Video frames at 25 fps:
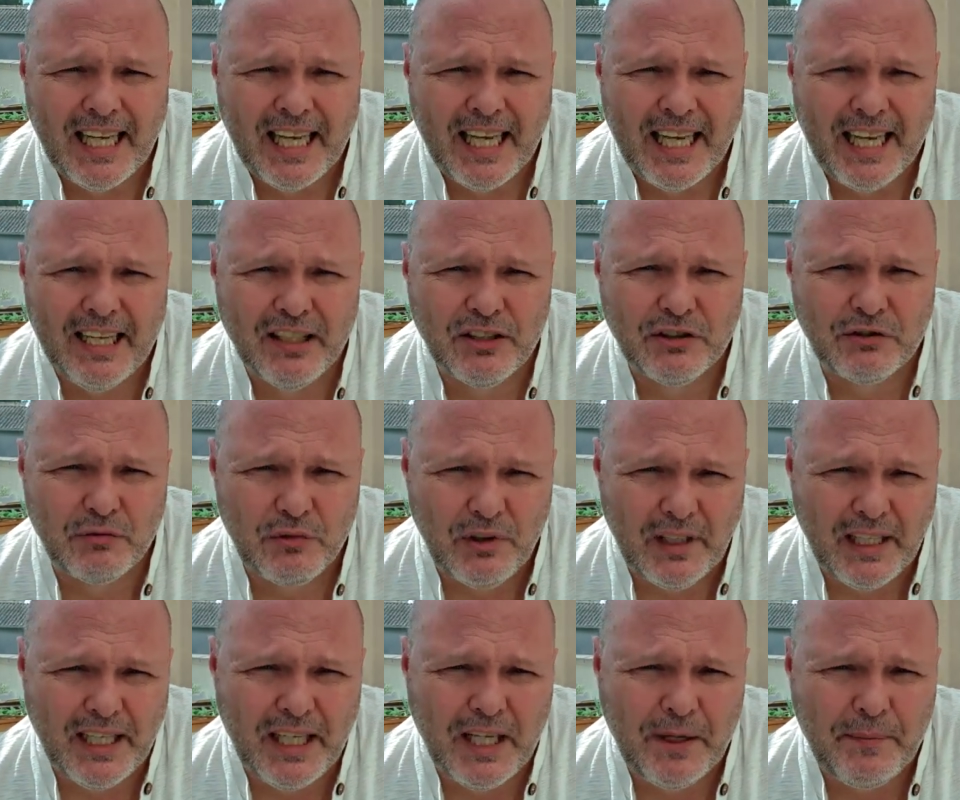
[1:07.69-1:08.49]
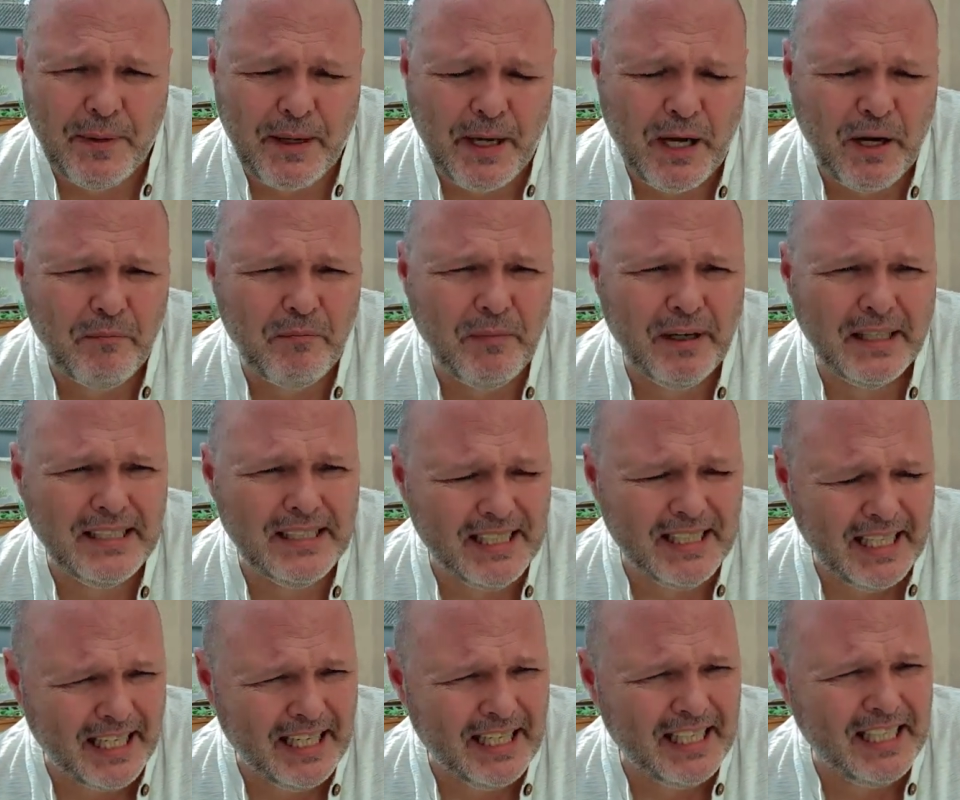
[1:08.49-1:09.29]
It's really about
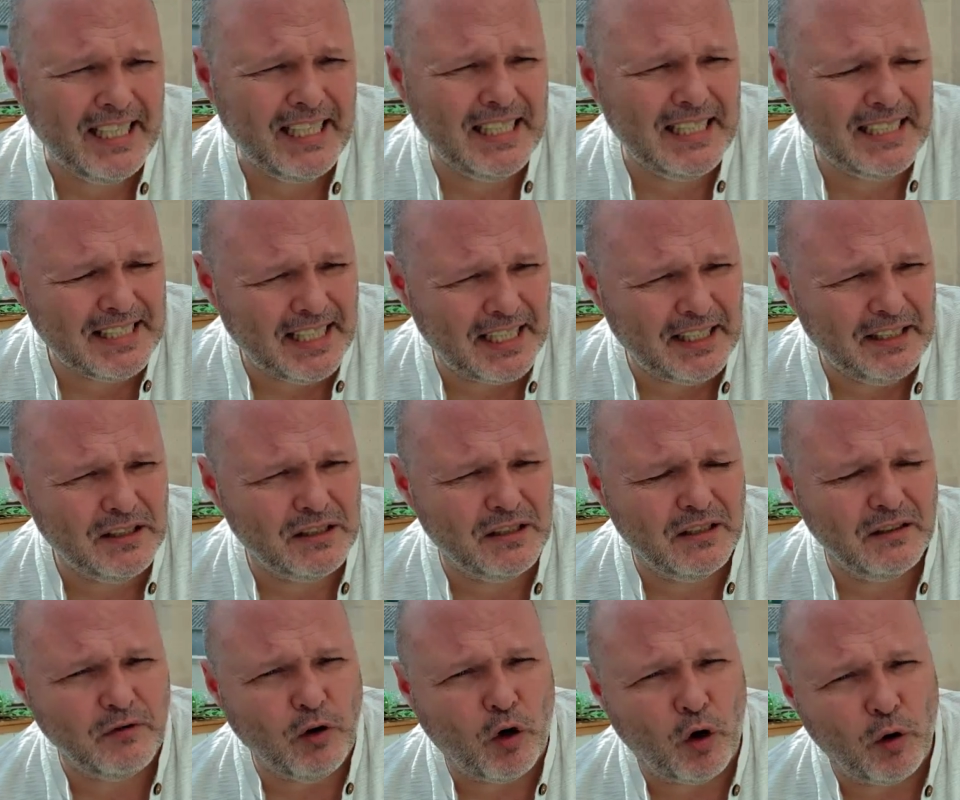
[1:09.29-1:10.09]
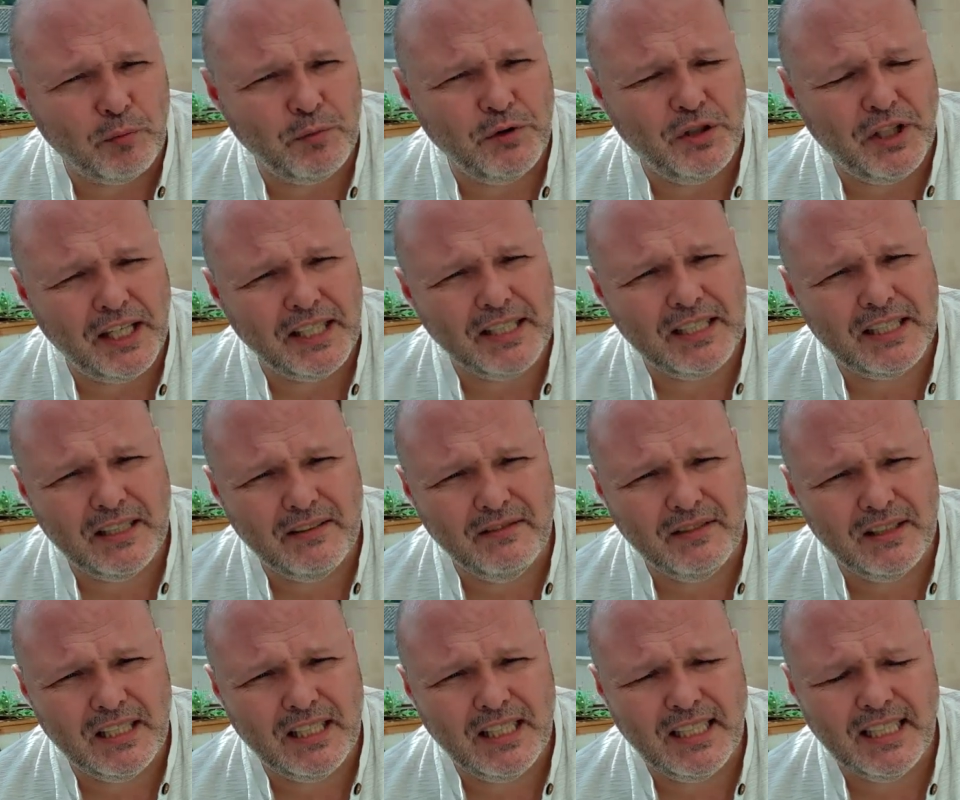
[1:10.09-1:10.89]
maintaining a sense of
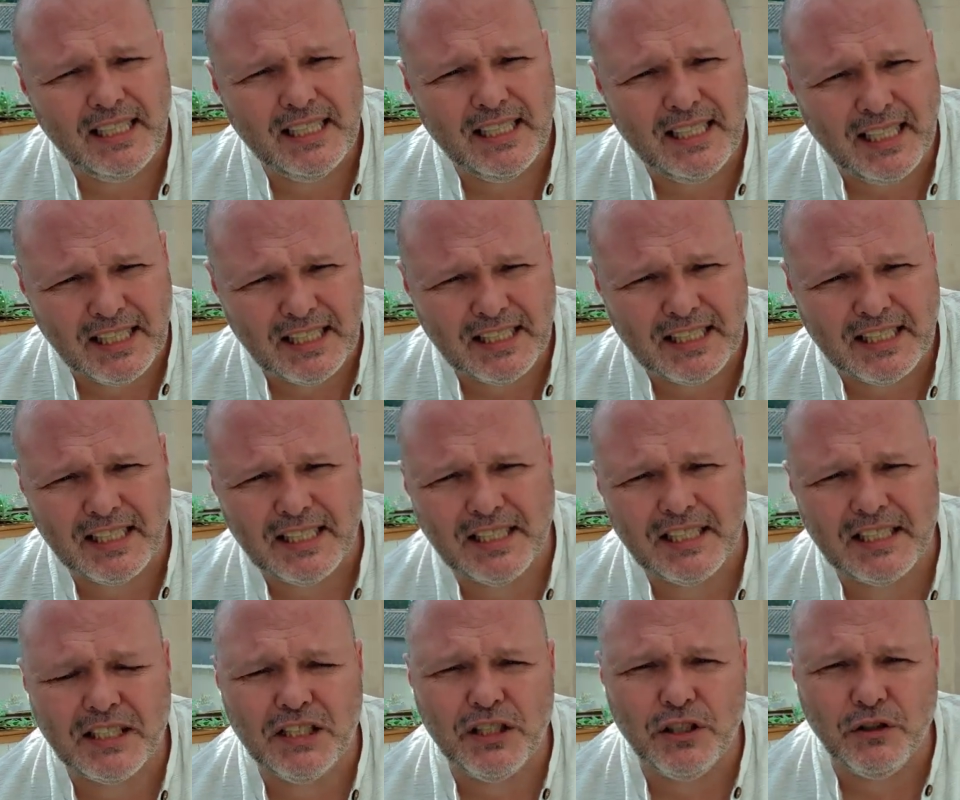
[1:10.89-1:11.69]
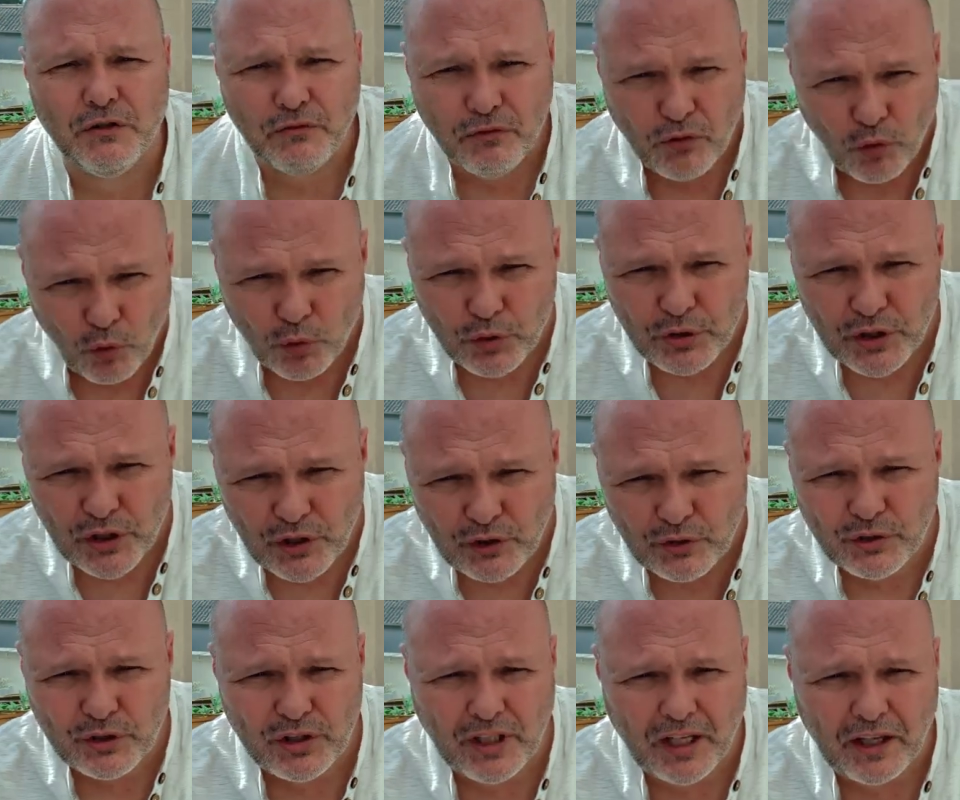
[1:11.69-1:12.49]
objectivity and distance and divorcing
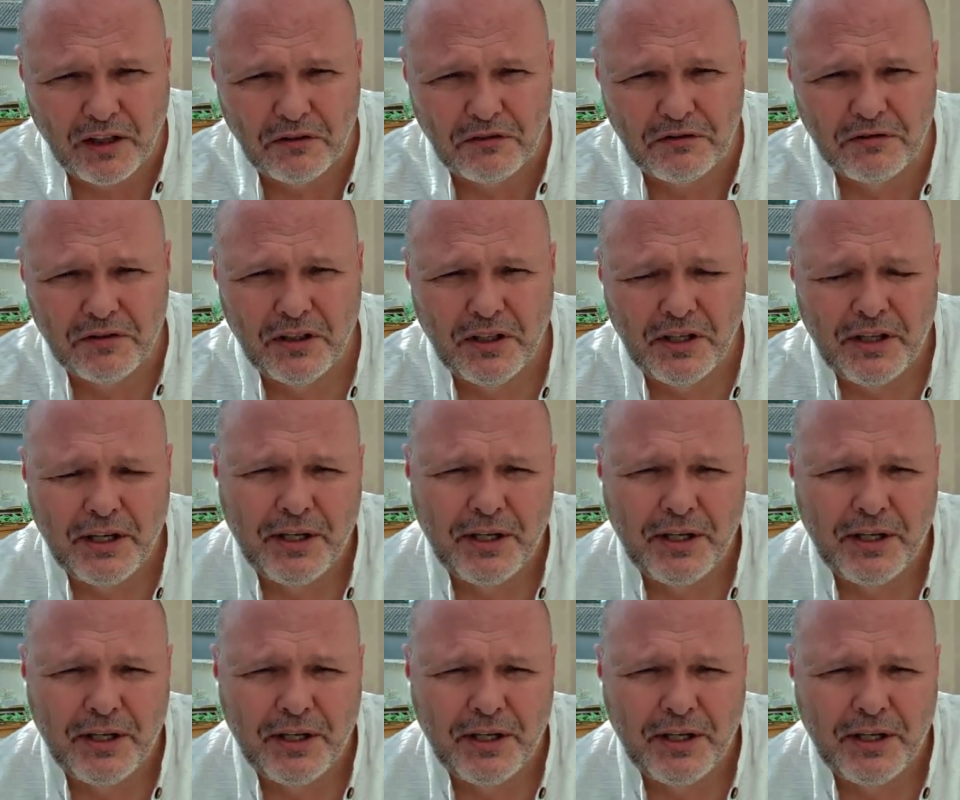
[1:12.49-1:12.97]
yourself